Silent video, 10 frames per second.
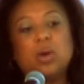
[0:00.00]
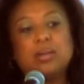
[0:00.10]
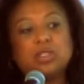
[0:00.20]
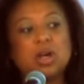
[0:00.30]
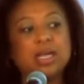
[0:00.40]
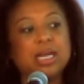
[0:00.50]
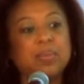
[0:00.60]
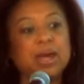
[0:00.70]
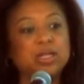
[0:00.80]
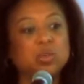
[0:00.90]
What I'm talking
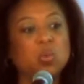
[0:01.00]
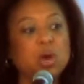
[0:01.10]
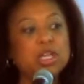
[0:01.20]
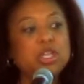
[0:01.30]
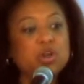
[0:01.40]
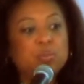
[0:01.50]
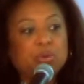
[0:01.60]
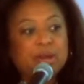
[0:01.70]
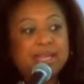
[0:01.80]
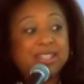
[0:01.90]
about is what you're
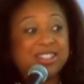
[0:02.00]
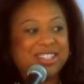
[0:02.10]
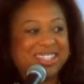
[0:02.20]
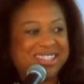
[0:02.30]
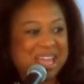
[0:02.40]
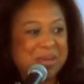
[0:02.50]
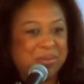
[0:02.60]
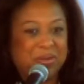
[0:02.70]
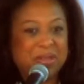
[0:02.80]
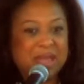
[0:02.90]
bringing to the
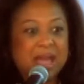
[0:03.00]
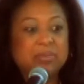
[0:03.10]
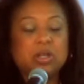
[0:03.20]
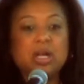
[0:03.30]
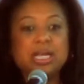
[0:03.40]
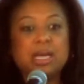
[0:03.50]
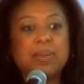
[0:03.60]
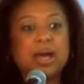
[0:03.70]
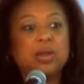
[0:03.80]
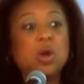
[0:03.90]
table. I'm talking
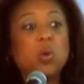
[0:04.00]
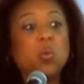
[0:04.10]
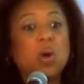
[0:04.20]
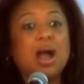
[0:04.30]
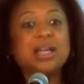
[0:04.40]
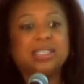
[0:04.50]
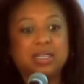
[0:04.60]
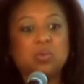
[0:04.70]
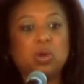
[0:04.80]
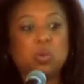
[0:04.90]
about why
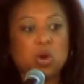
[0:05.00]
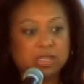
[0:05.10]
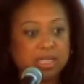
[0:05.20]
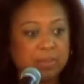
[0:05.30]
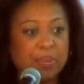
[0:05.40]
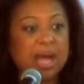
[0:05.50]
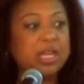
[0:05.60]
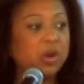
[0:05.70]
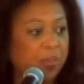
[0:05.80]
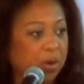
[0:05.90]
someone wants to
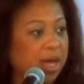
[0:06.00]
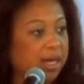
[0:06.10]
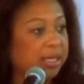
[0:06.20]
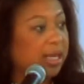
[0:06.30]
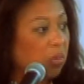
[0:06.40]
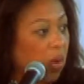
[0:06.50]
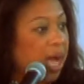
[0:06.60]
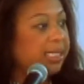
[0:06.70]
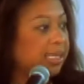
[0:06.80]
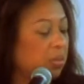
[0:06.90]
buy your product and
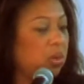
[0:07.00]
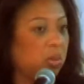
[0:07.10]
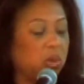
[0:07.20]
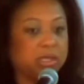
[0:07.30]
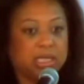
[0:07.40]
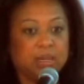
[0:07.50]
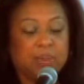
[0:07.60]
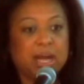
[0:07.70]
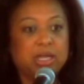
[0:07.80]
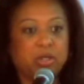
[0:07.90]
why someone wants to
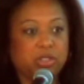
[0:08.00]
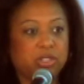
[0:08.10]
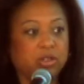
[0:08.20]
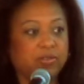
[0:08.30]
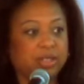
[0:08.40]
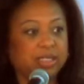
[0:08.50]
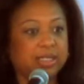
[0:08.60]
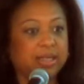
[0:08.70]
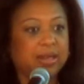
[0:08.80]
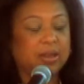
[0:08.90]
buy your
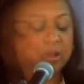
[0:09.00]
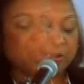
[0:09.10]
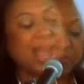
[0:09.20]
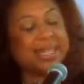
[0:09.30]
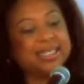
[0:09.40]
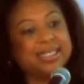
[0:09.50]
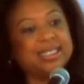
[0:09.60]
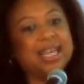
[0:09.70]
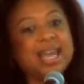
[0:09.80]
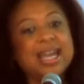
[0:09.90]
service.
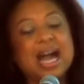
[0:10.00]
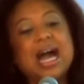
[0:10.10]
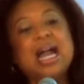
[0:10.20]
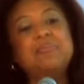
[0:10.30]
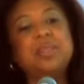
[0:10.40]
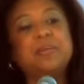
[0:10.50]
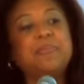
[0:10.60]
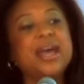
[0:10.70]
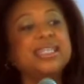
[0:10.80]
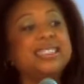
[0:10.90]
Practicing, I'm the
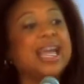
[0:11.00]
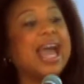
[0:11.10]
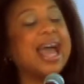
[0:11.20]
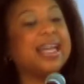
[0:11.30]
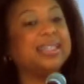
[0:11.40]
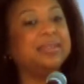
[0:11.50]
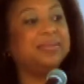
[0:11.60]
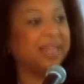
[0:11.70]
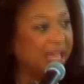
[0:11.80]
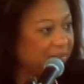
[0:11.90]
best at
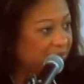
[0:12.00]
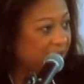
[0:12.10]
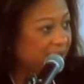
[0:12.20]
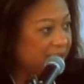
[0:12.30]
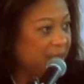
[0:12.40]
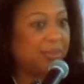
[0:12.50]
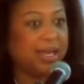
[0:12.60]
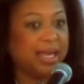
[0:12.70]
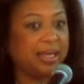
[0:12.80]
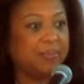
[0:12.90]
and fill in the
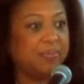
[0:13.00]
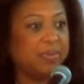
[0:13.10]
blank.